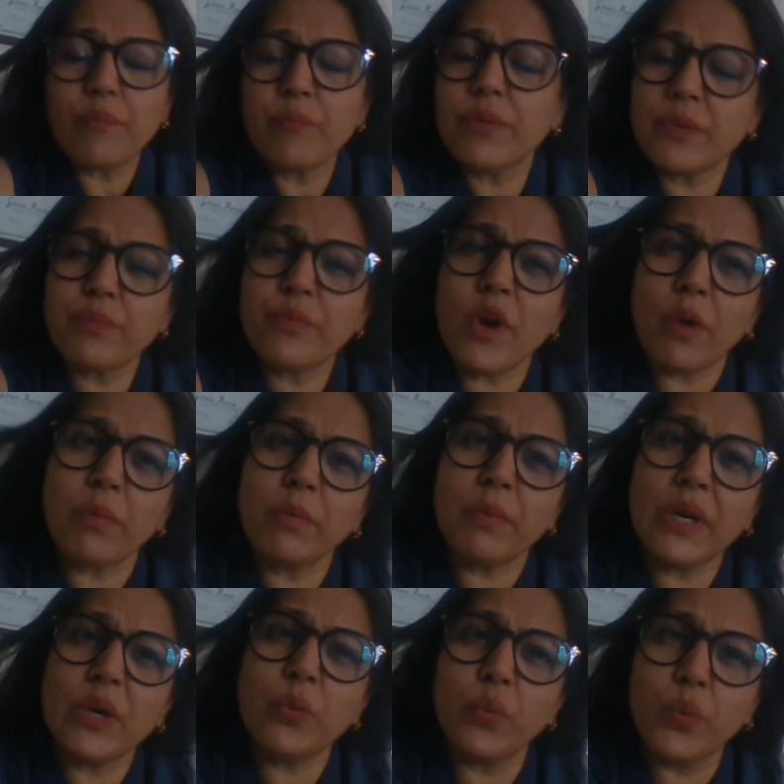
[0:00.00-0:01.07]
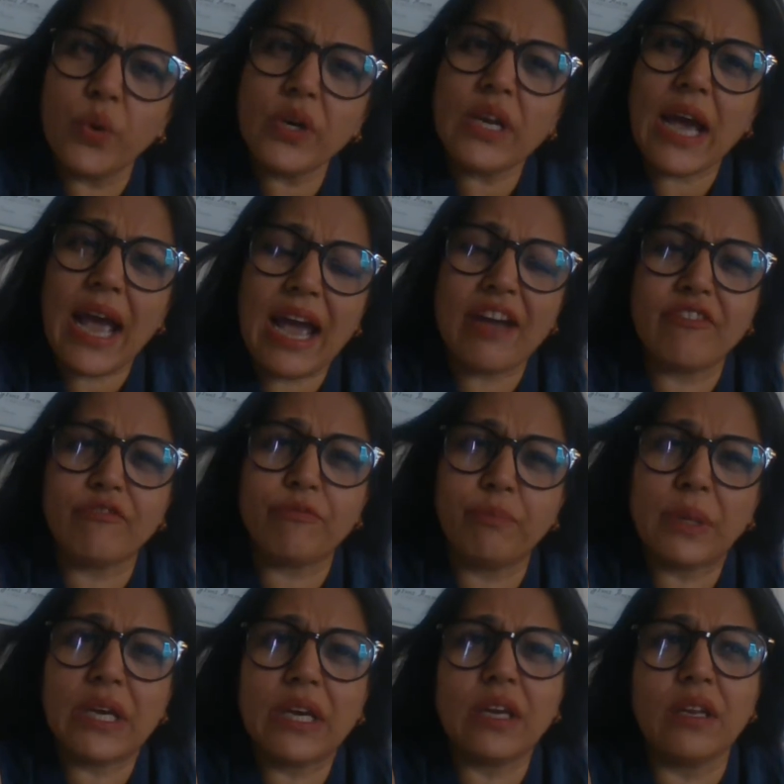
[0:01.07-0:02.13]
it probably would have
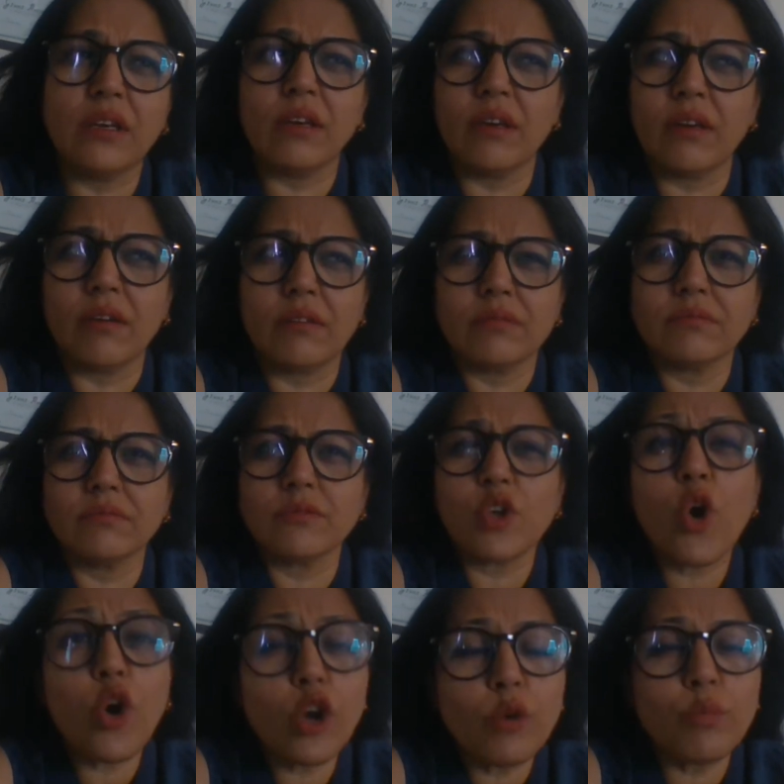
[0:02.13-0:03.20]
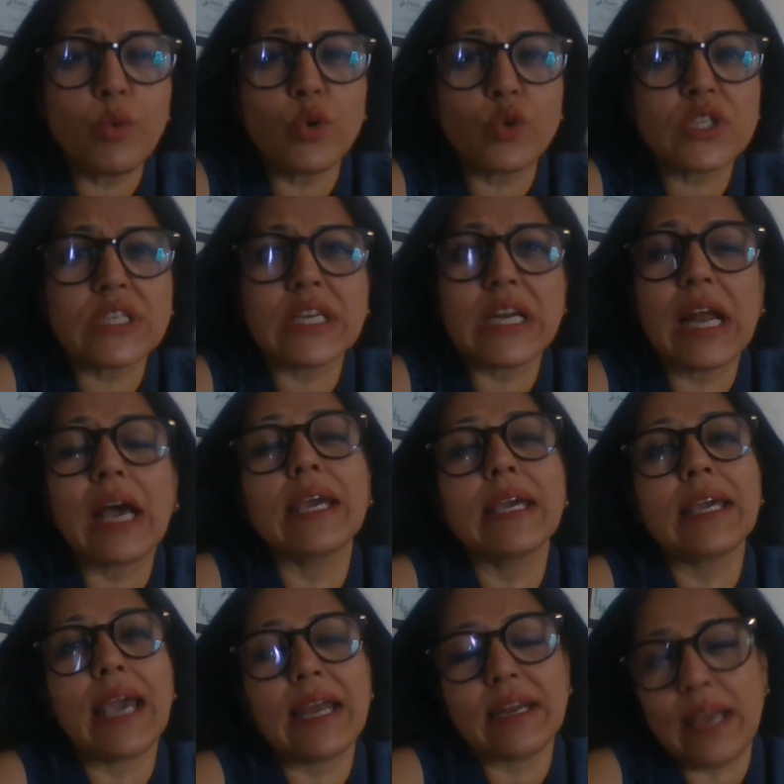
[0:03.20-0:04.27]
been almost
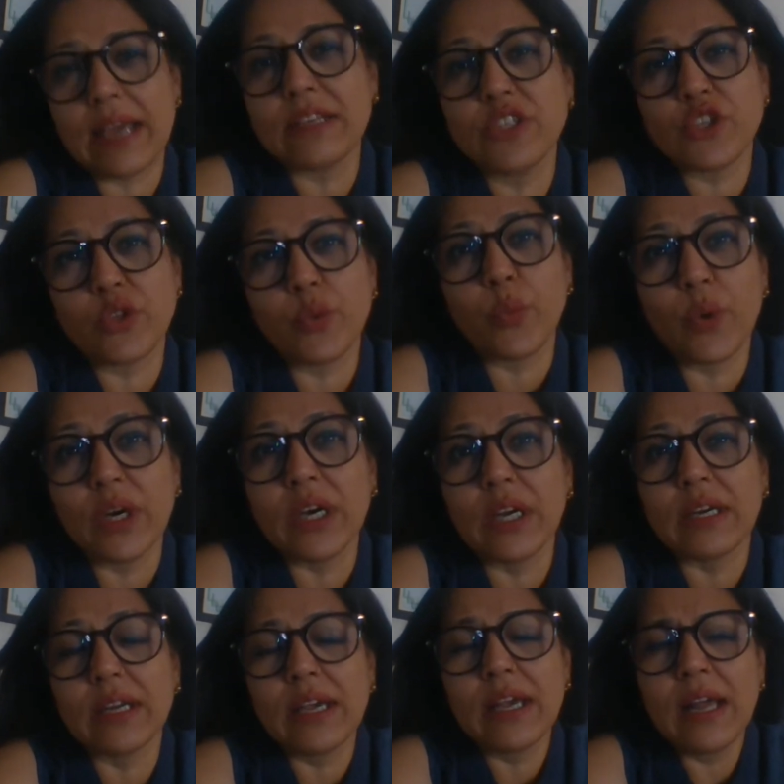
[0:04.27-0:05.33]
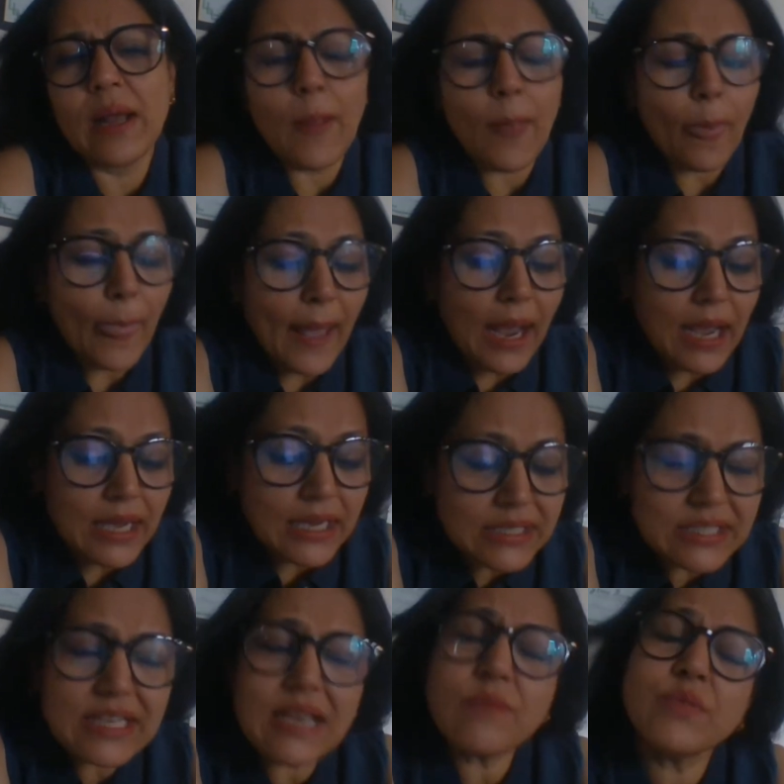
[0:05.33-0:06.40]
like an end to the world. It
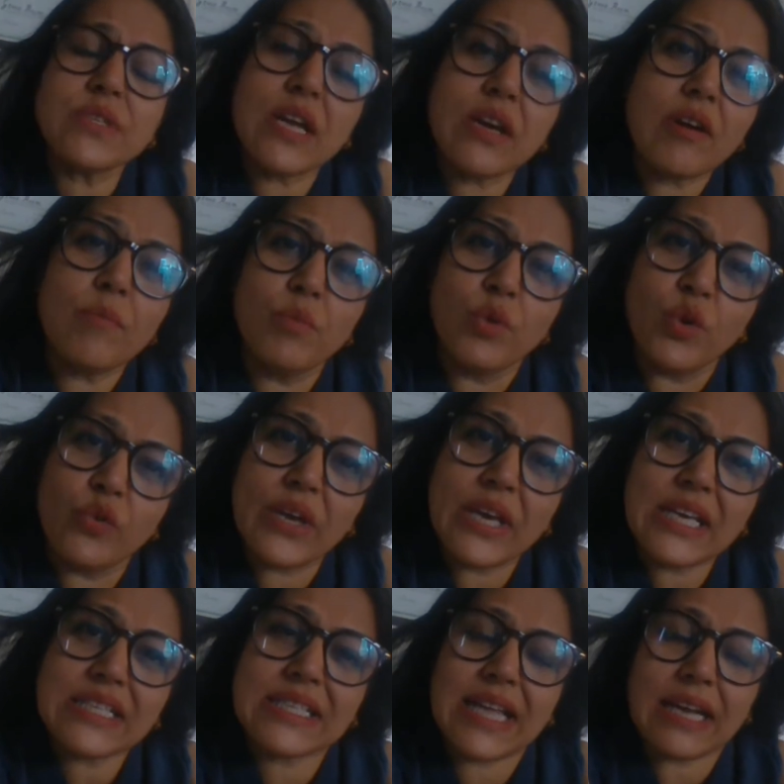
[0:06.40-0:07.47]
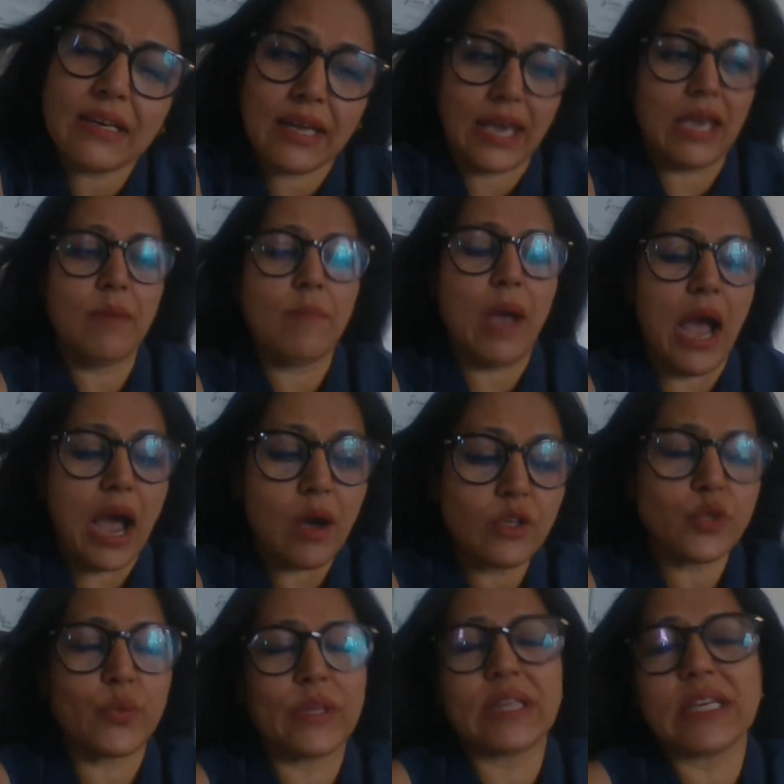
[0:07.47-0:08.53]
seems there are movies that came
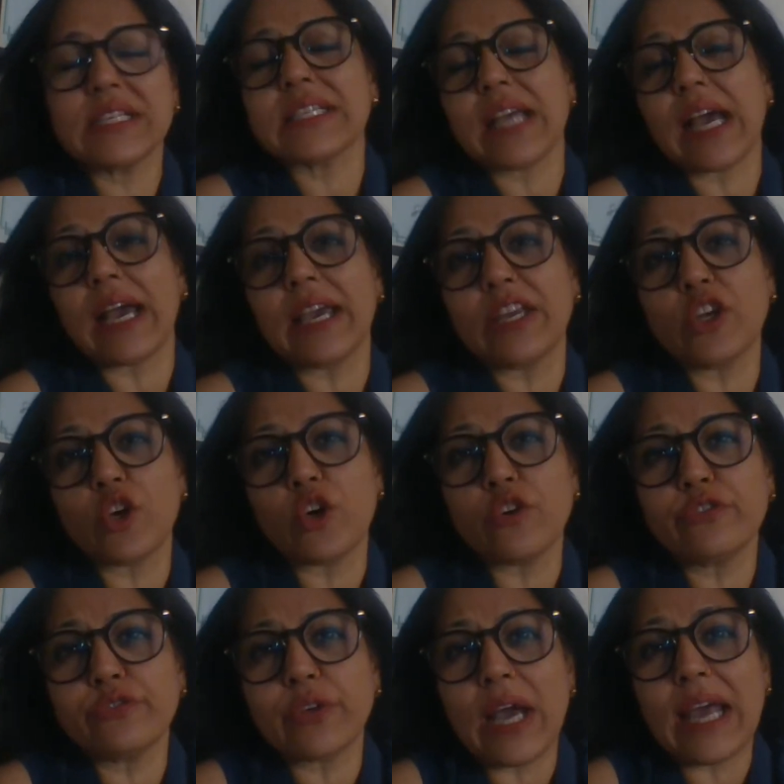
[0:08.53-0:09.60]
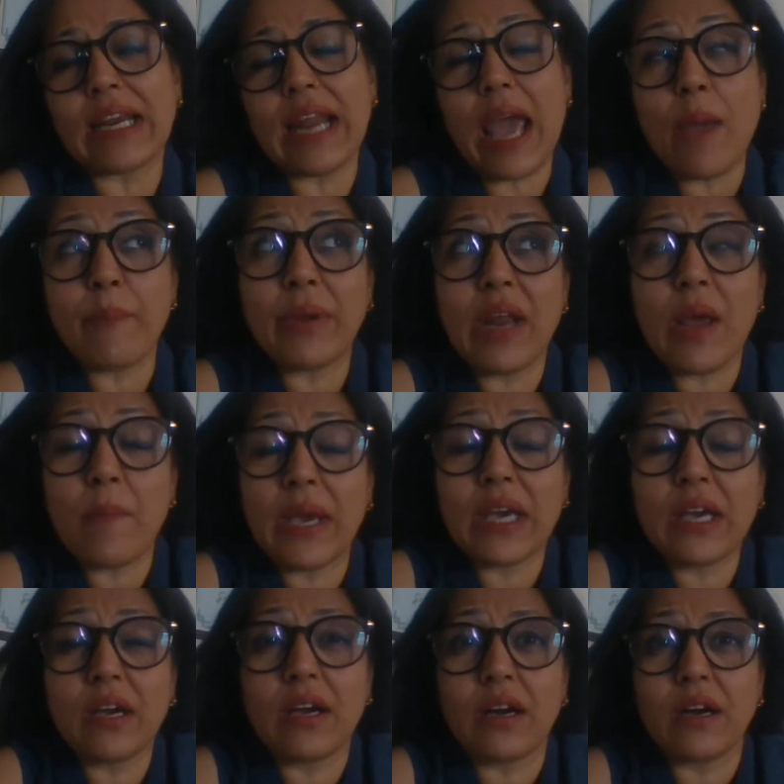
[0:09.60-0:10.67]
out with this kind of an epidemic
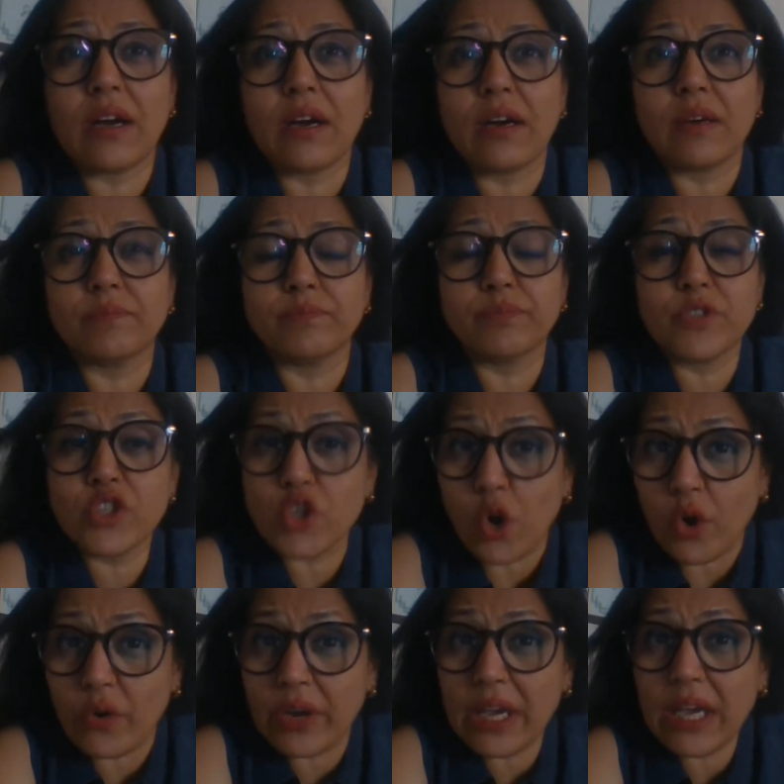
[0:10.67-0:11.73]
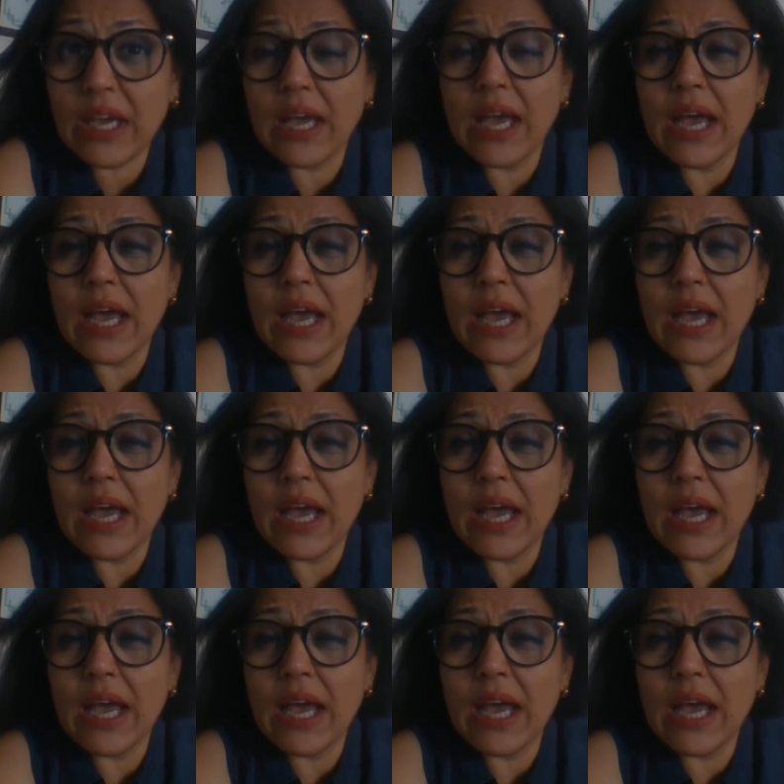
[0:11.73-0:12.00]
uh, story.